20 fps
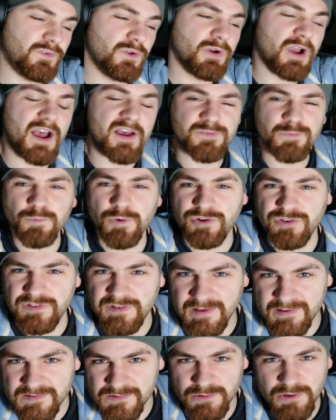if you guys are
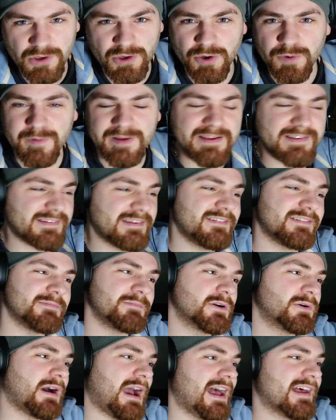watching this, you don't know who he is. Ez
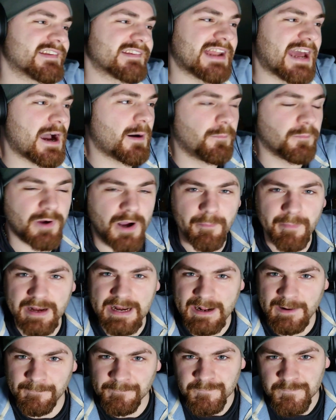Mil has an album
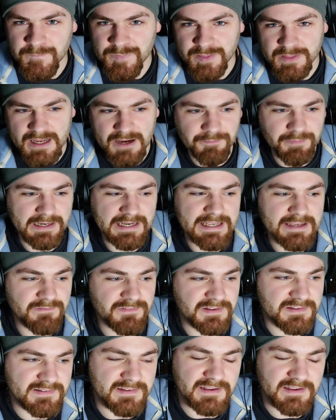coming out. I believe